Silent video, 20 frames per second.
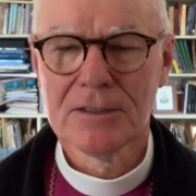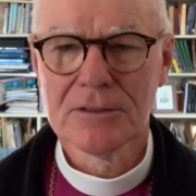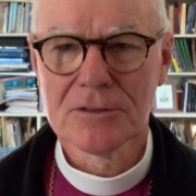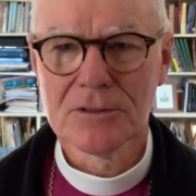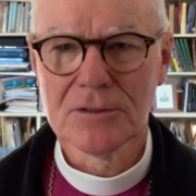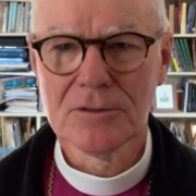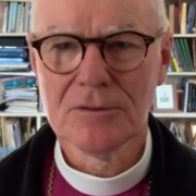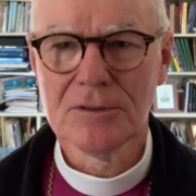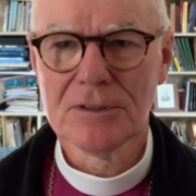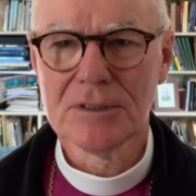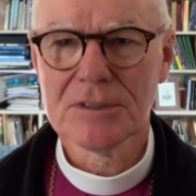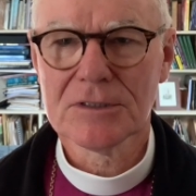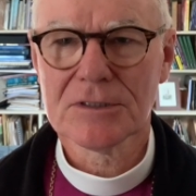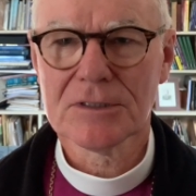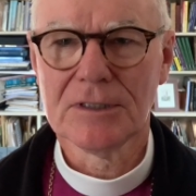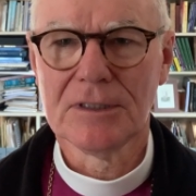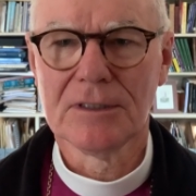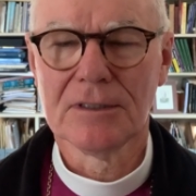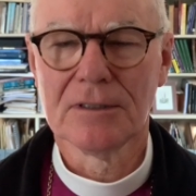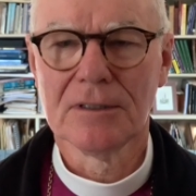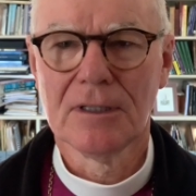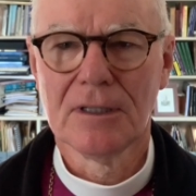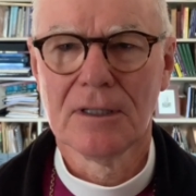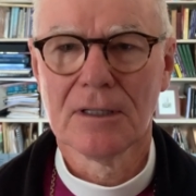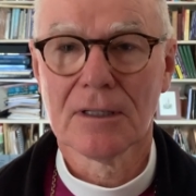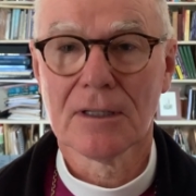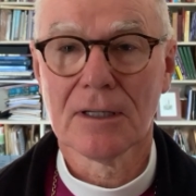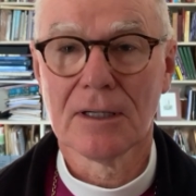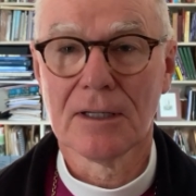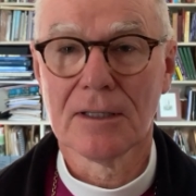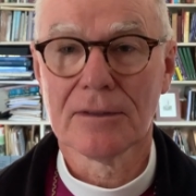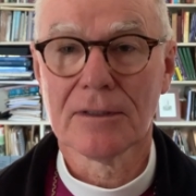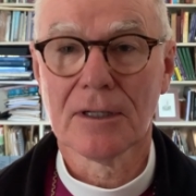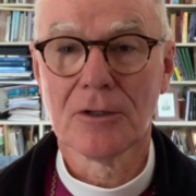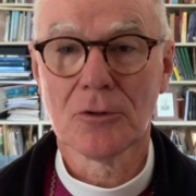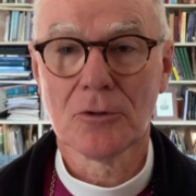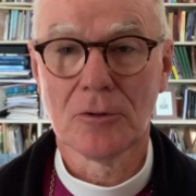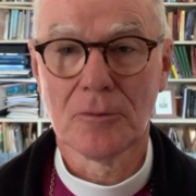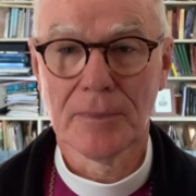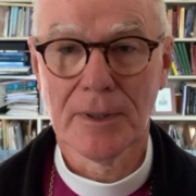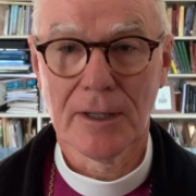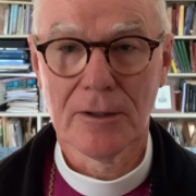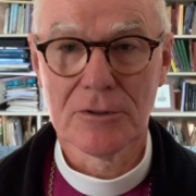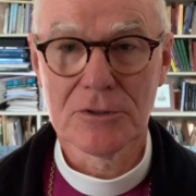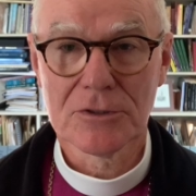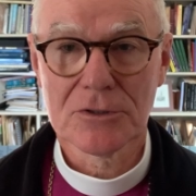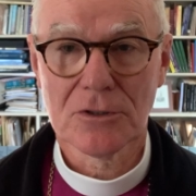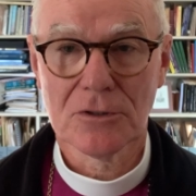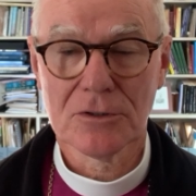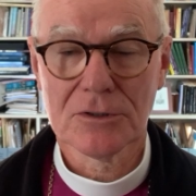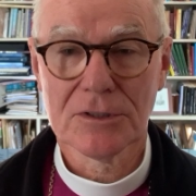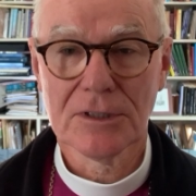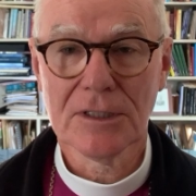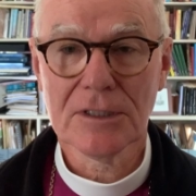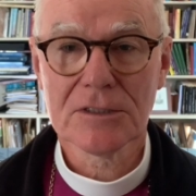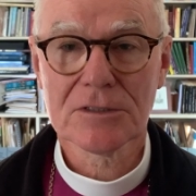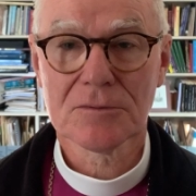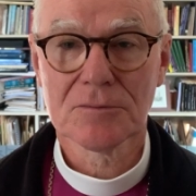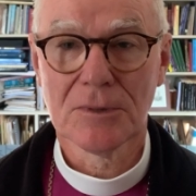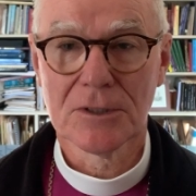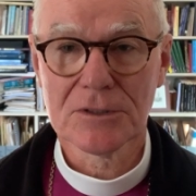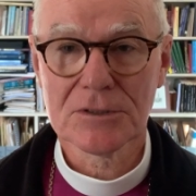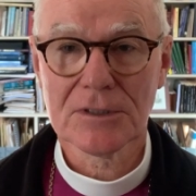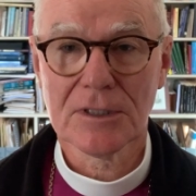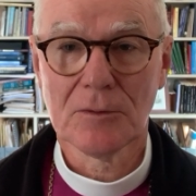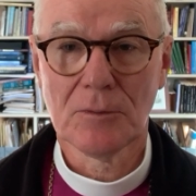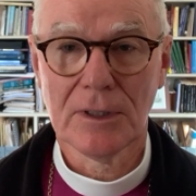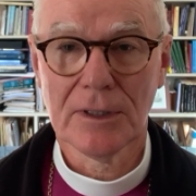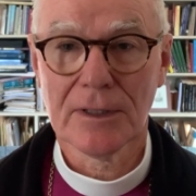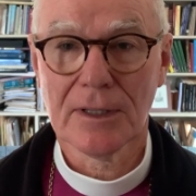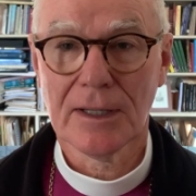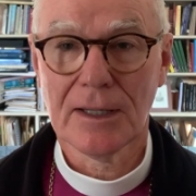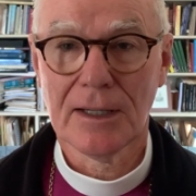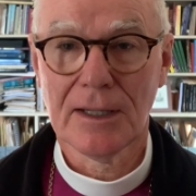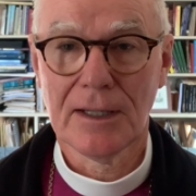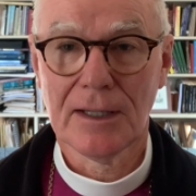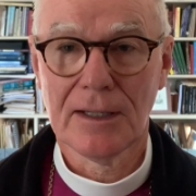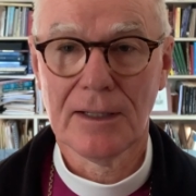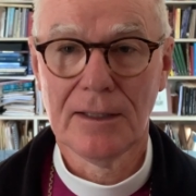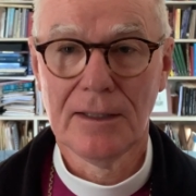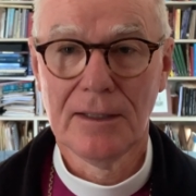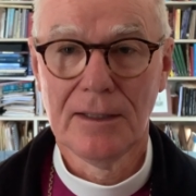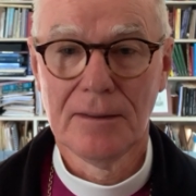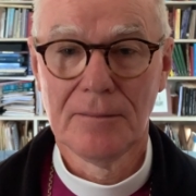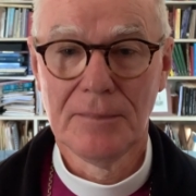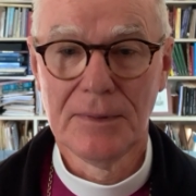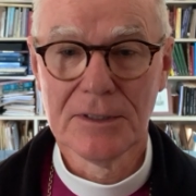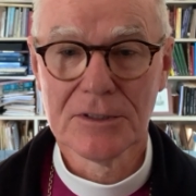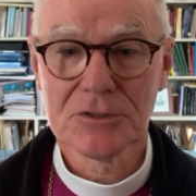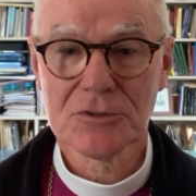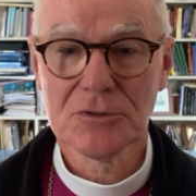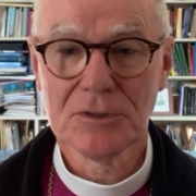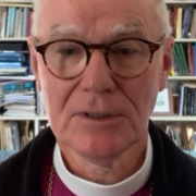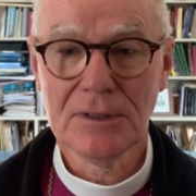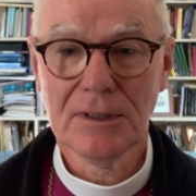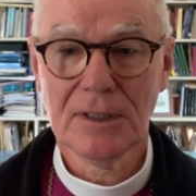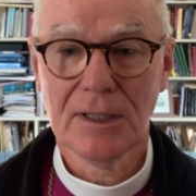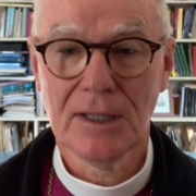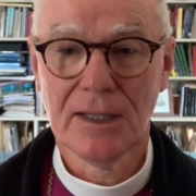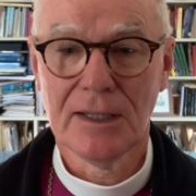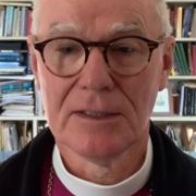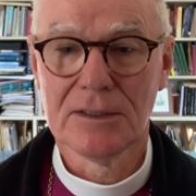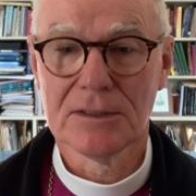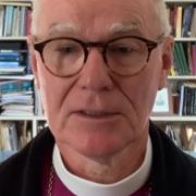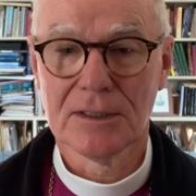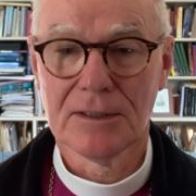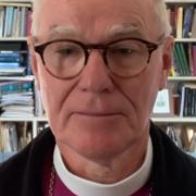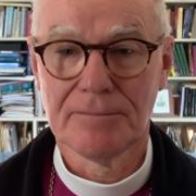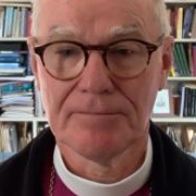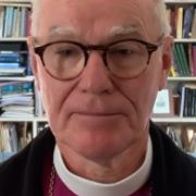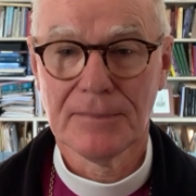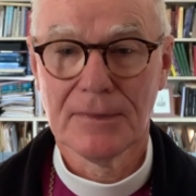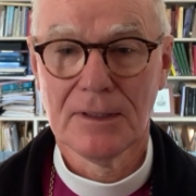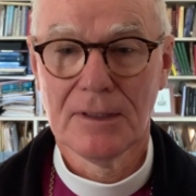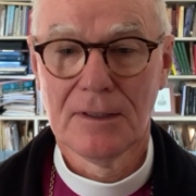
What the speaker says: to do this in the local parish context, mostly where they are ministering, and